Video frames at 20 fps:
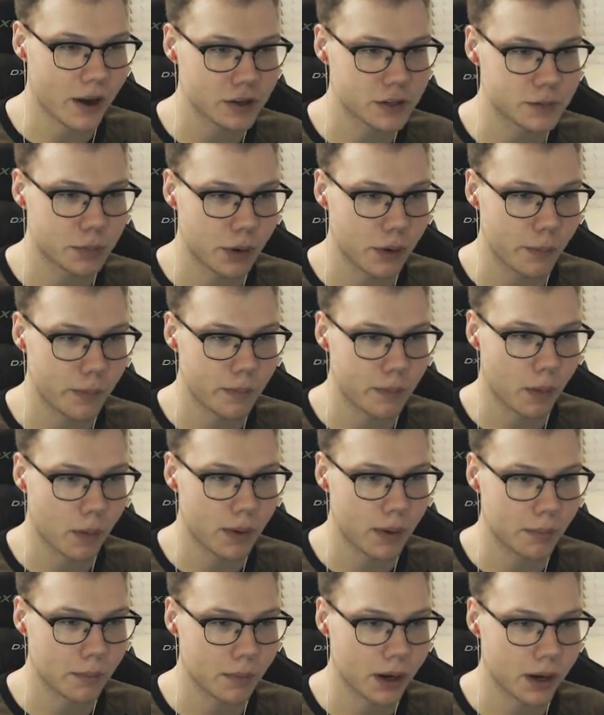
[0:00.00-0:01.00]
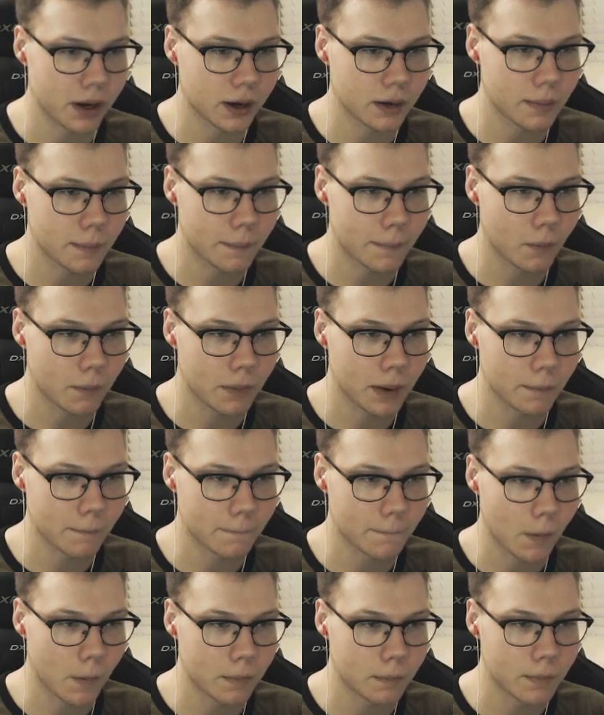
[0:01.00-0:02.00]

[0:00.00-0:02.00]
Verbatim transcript: pronounce course. it. Bobingley. Bob right.